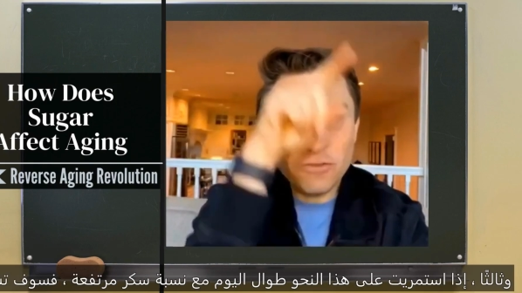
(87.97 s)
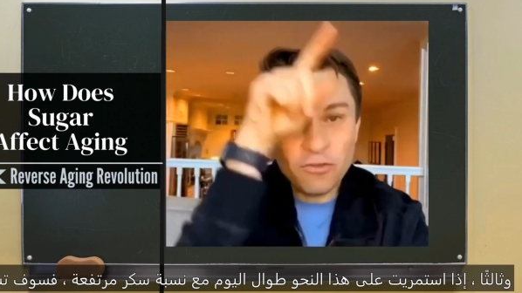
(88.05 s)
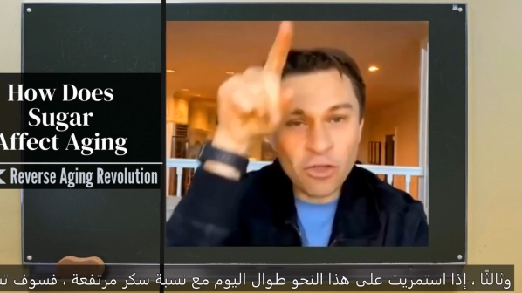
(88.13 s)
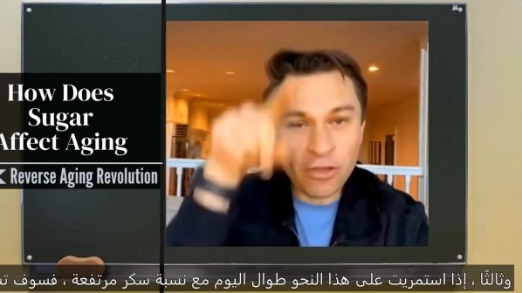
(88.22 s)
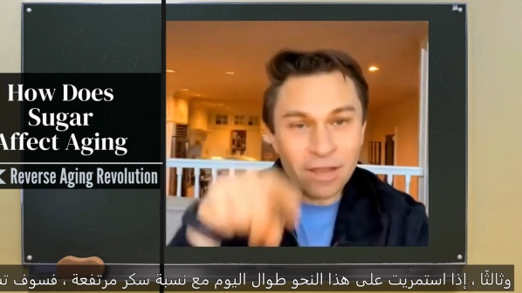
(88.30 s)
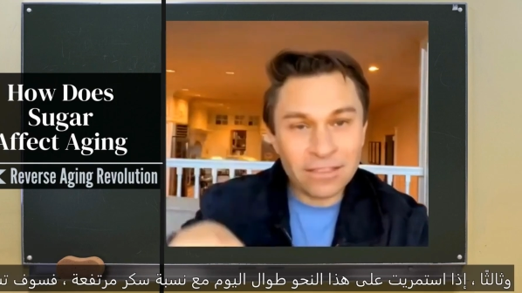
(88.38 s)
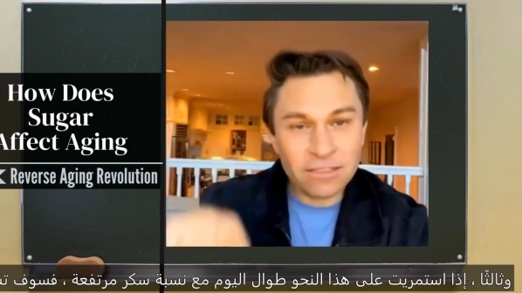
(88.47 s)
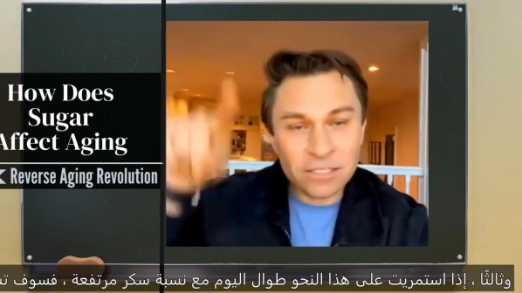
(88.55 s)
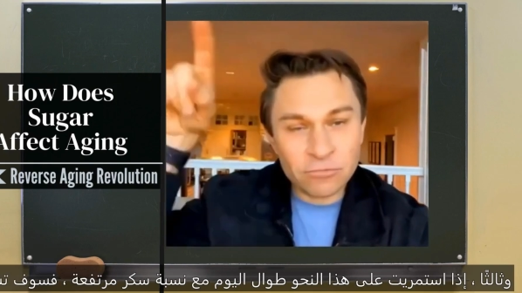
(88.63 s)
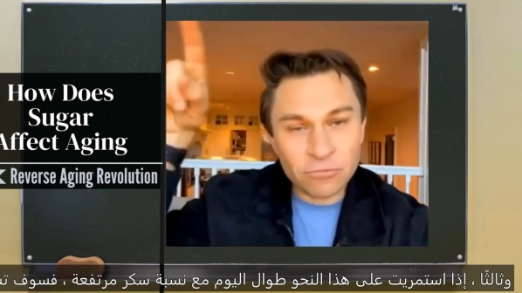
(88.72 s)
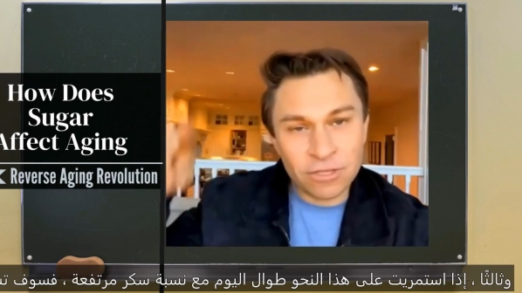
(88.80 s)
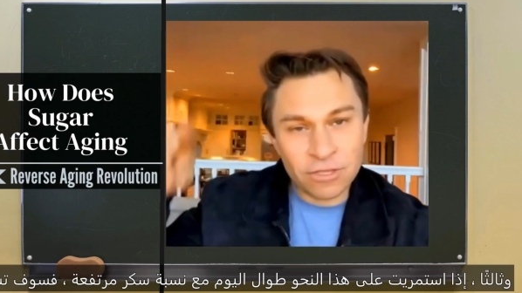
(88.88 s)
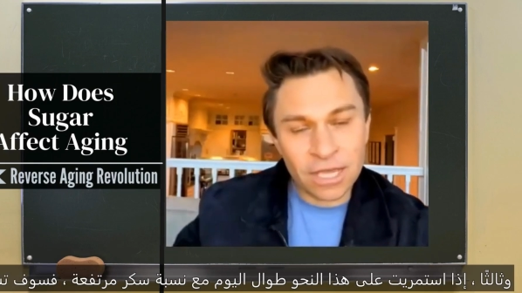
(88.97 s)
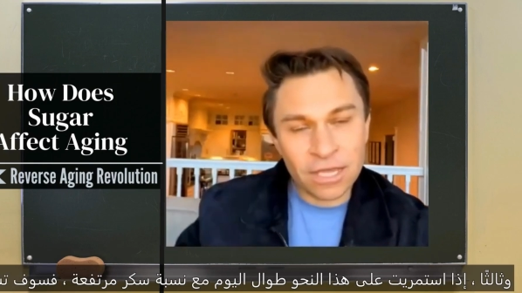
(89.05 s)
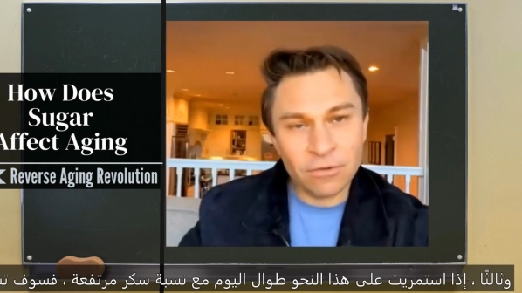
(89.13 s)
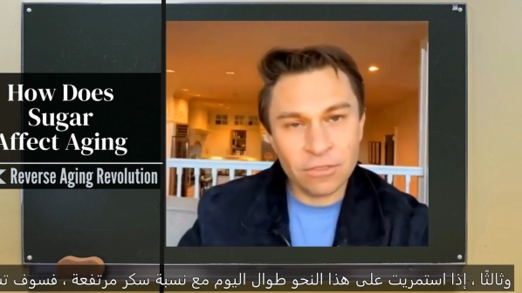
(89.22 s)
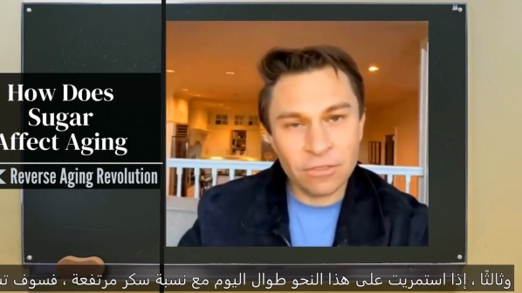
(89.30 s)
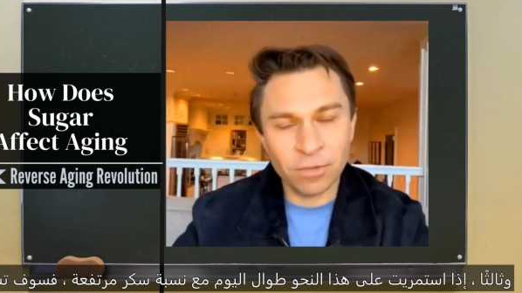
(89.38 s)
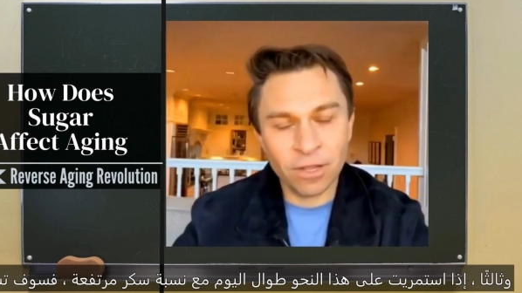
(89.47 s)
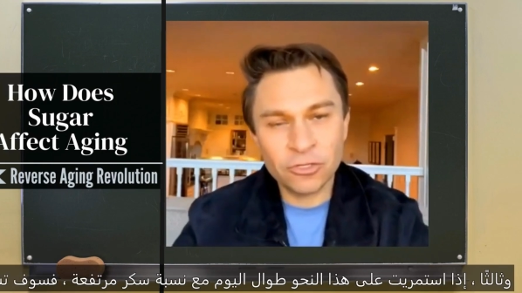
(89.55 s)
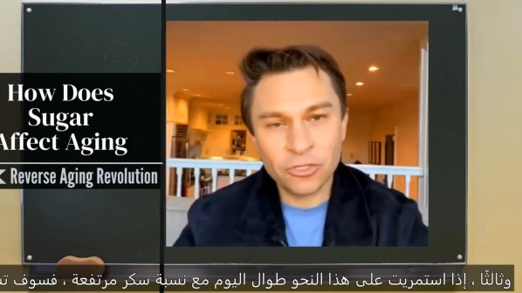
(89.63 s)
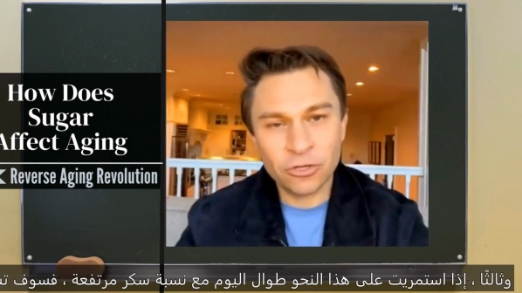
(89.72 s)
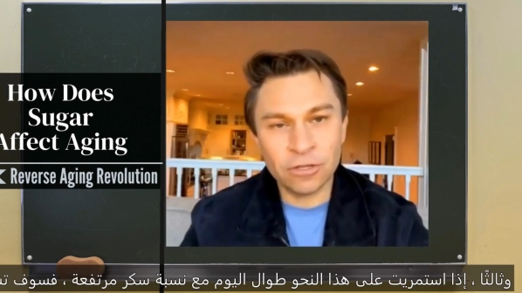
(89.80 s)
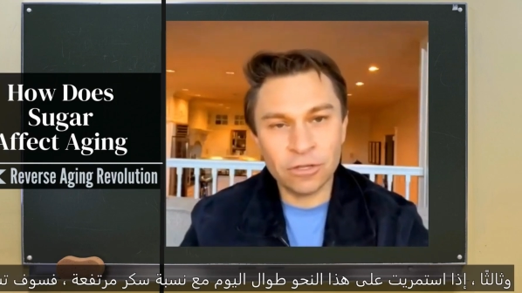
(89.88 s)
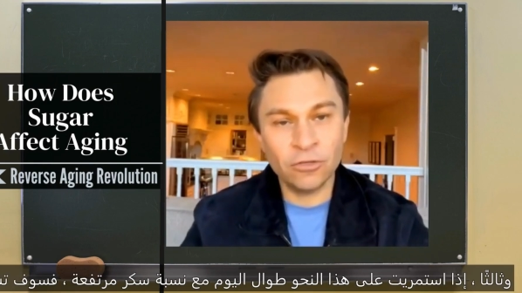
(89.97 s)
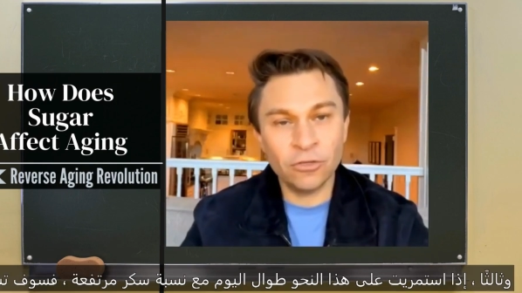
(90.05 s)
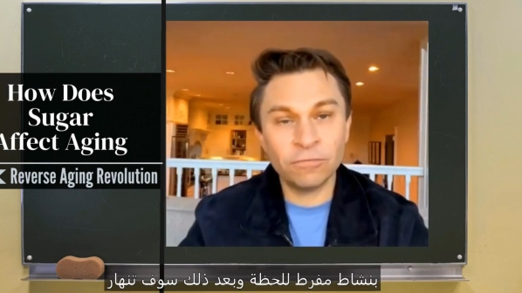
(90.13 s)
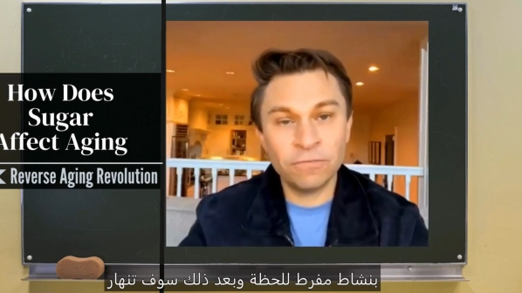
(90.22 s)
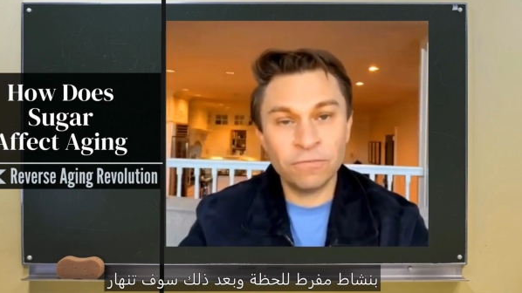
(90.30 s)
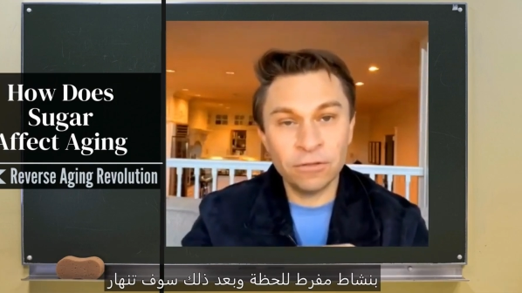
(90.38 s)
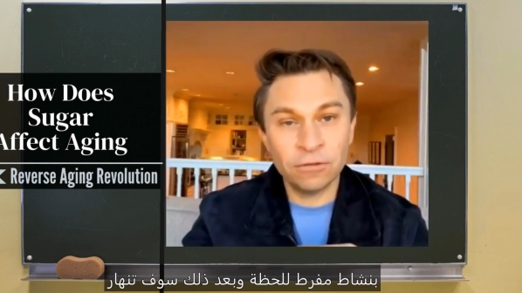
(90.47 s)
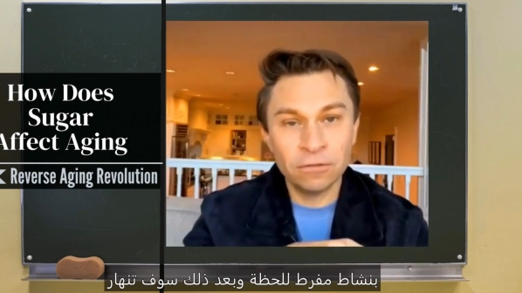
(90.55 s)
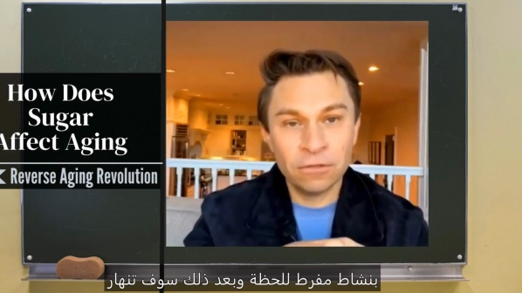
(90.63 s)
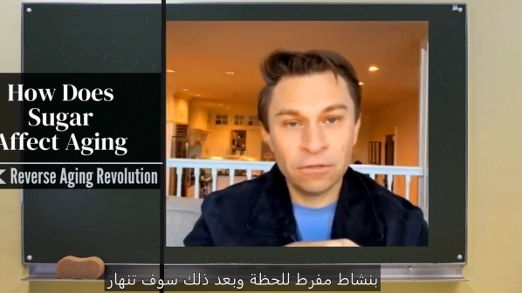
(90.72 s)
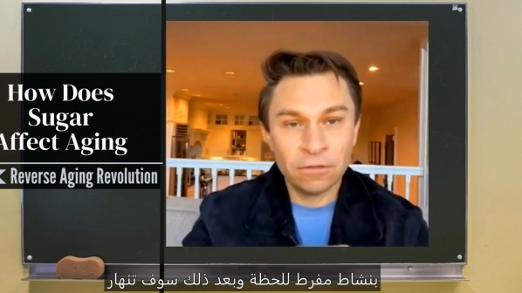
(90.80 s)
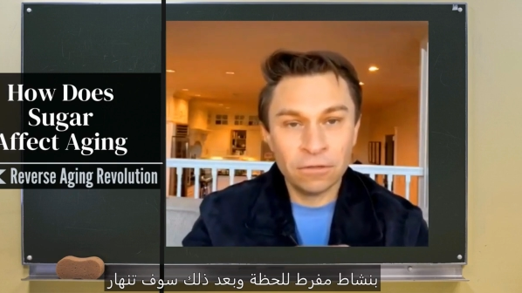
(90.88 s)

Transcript: if you go like this through the day with your blood sugar, you'll feel